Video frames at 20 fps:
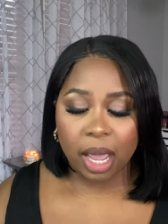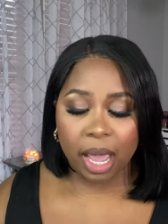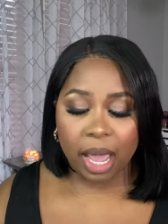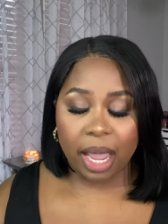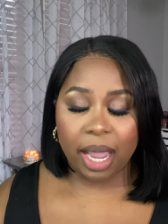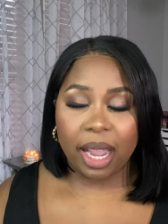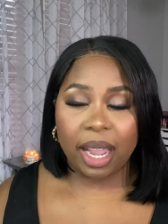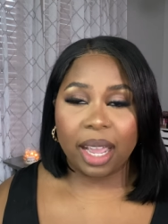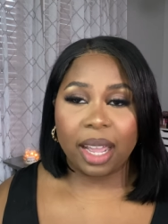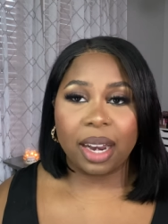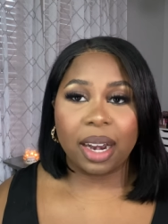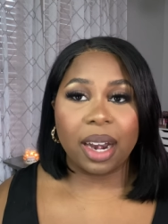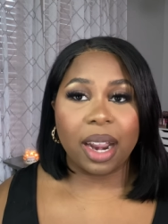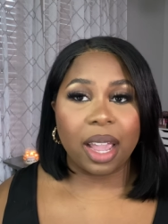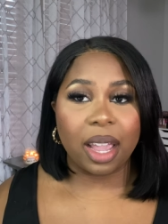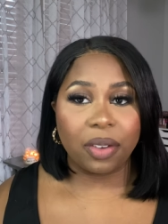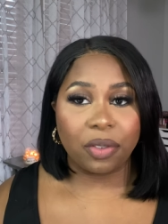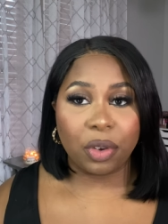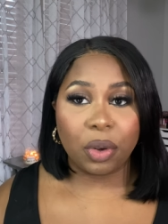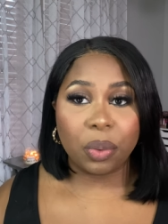And
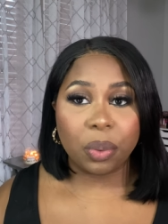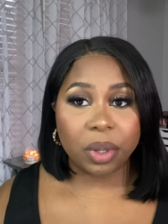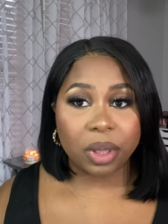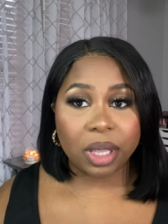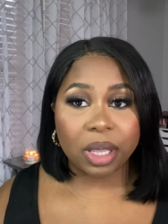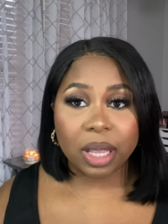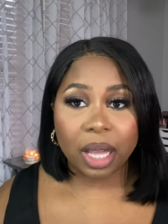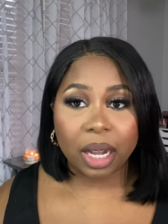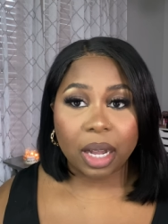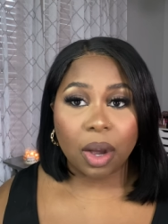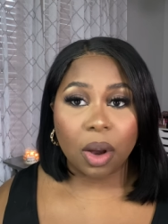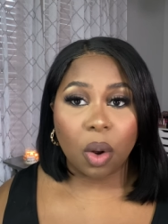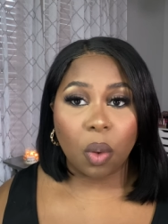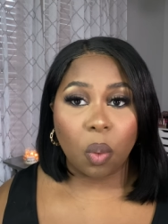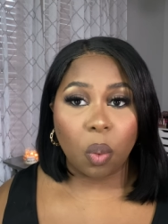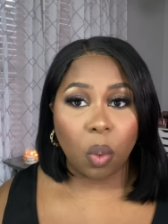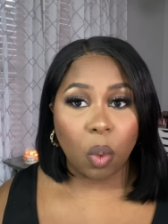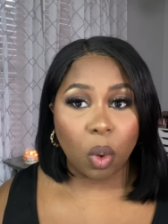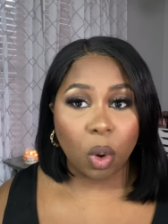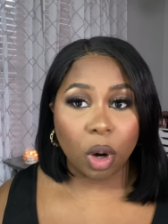if you really like a
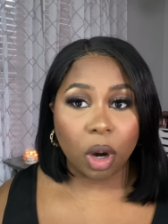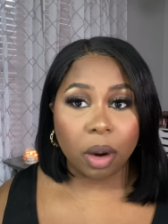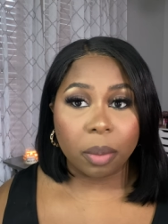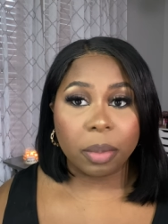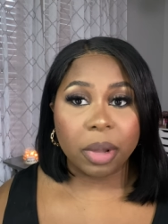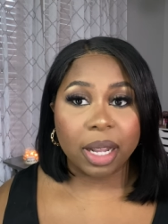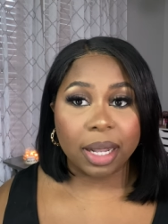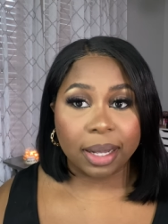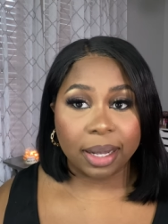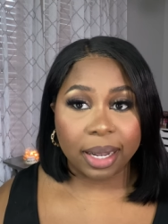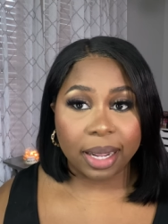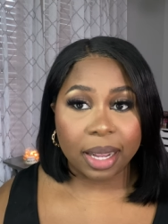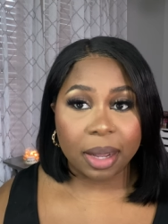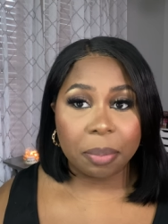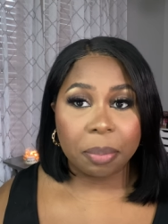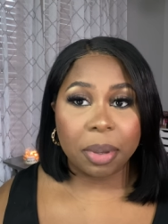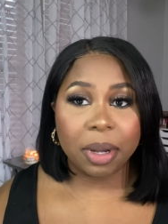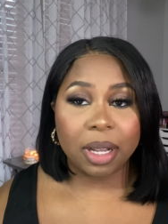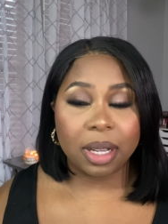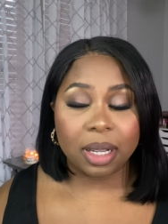warm
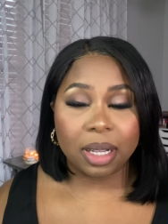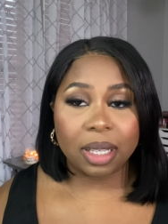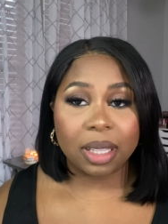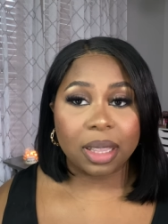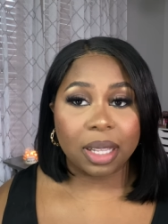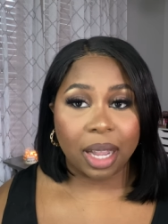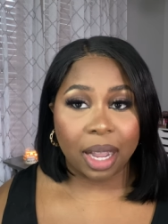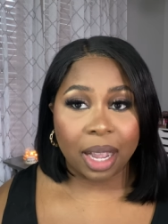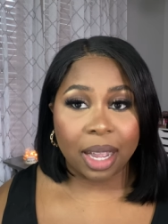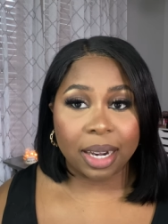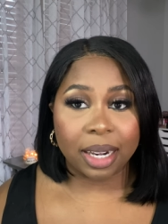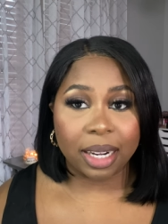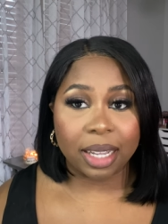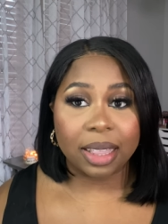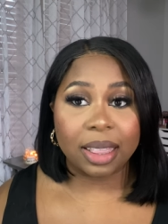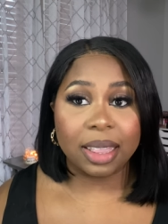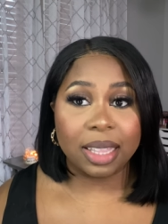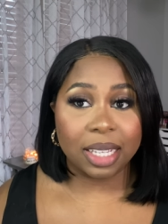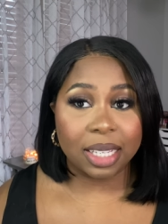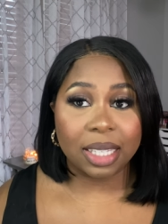lip, honey,
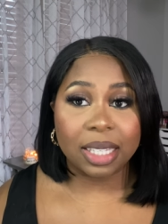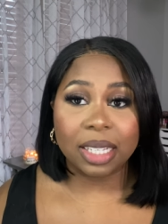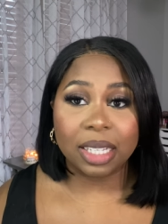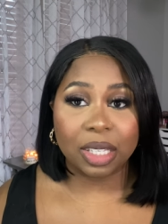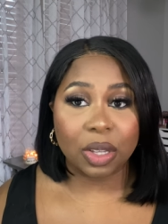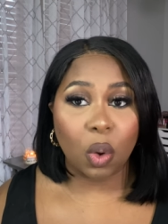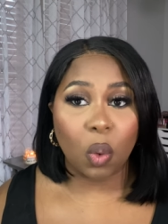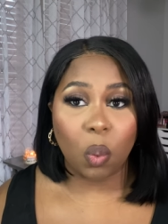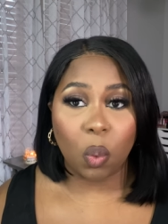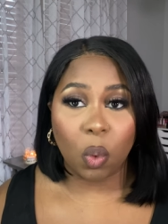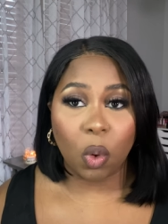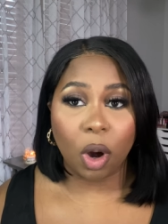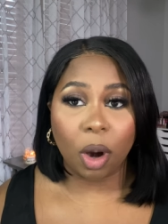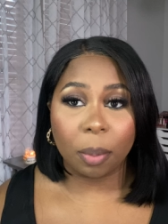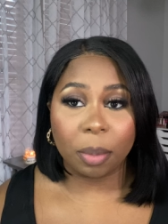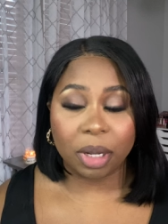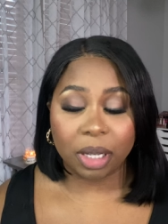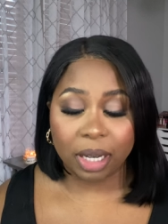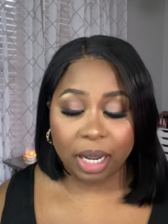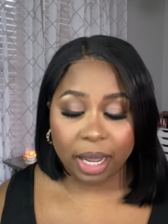this is a
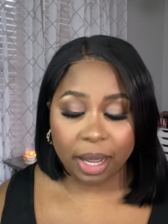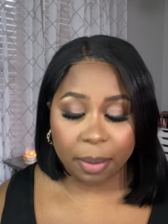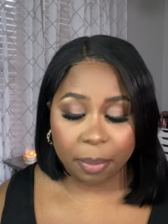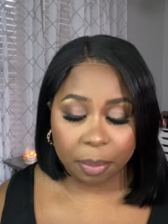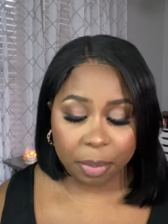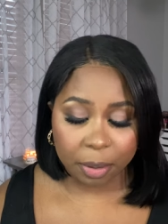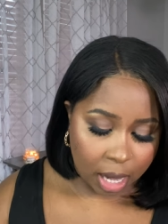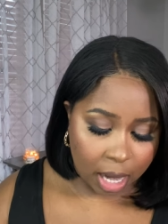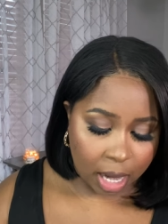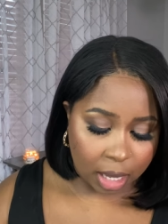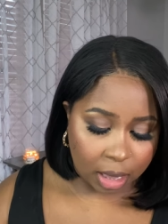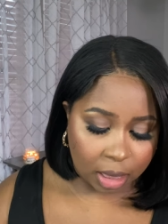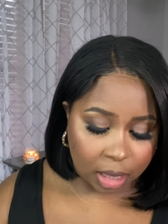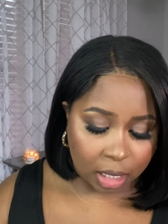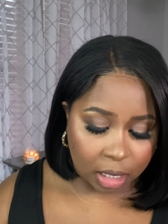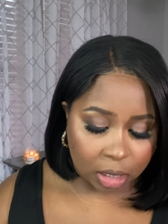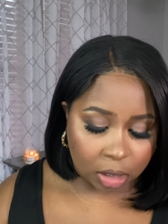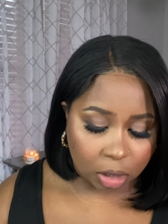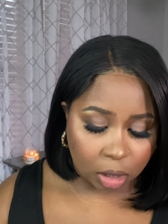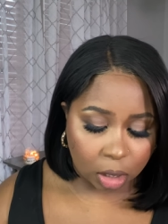warm lip. And
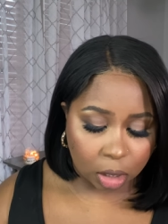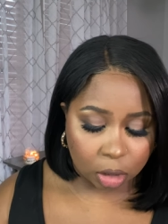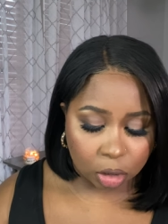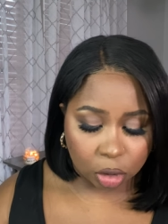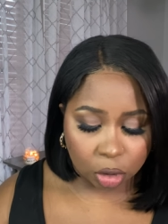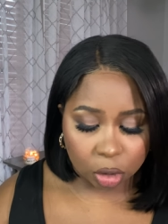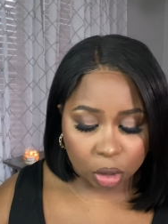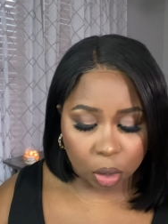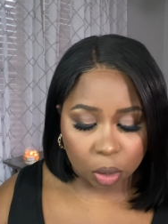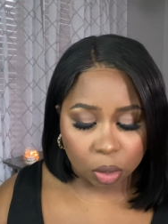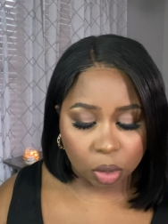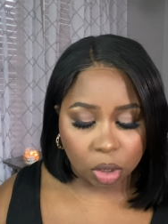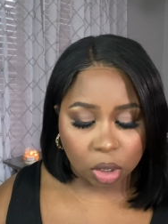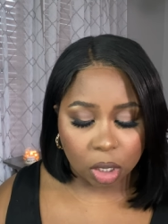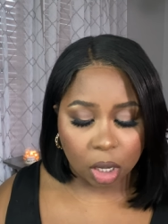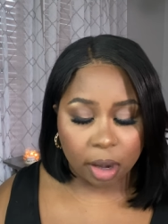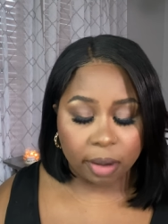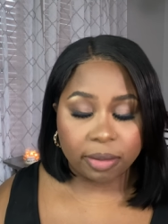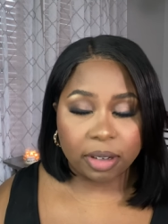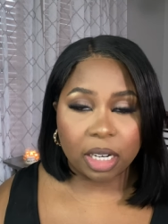these are so
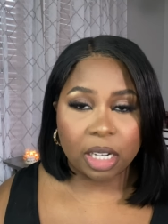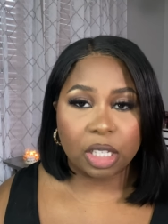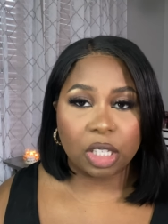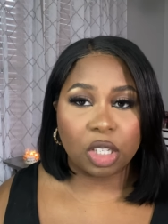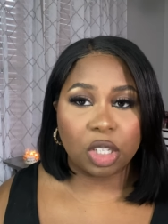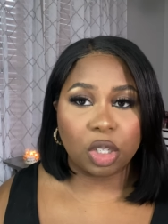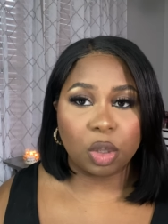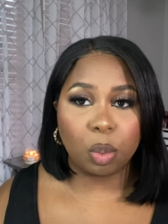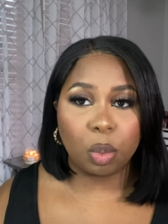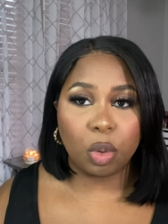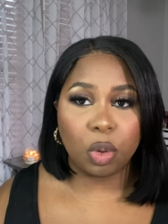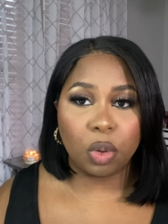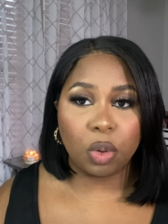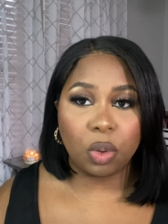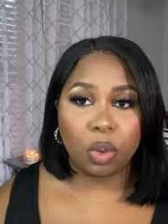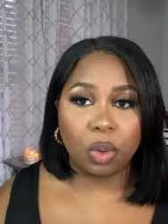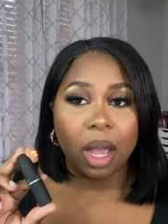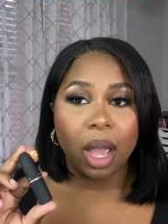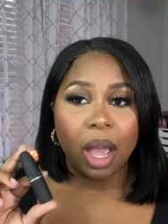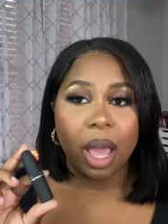soft and
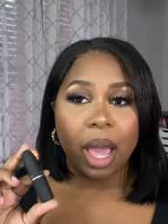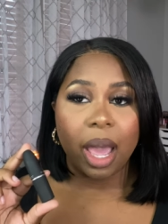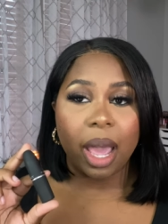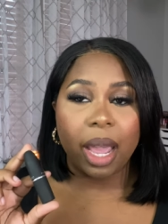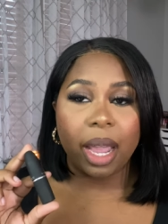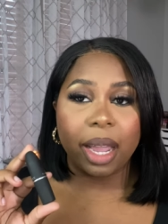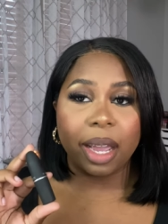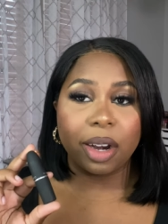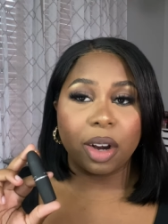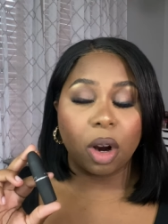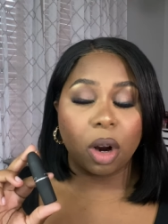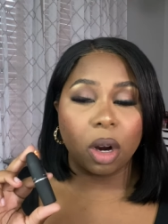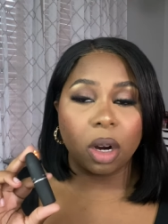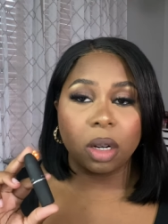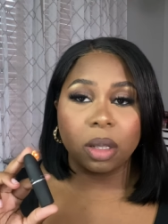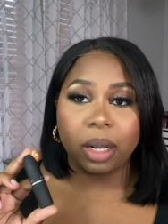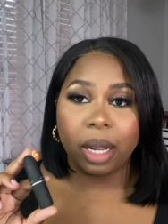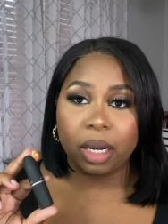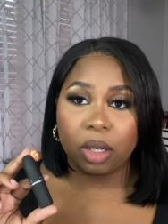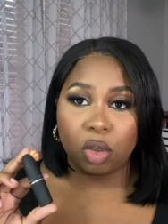smooth and
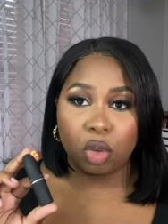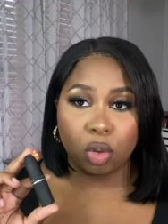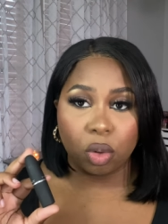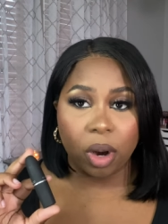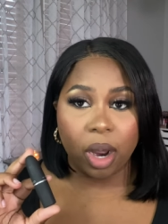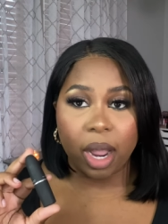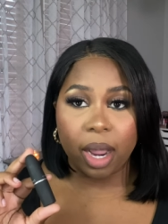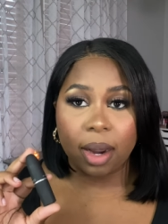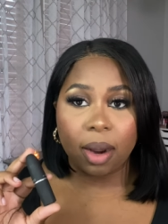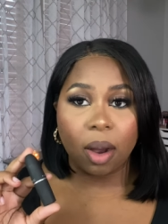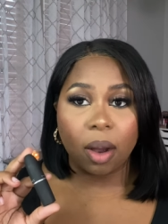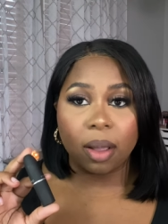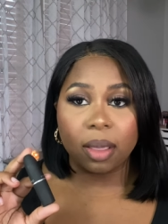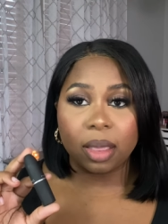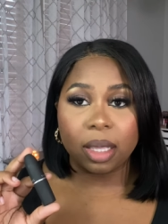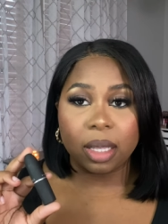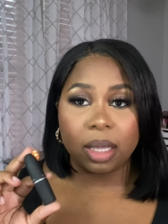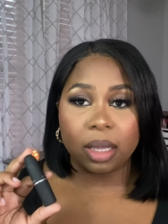aren't like drying on the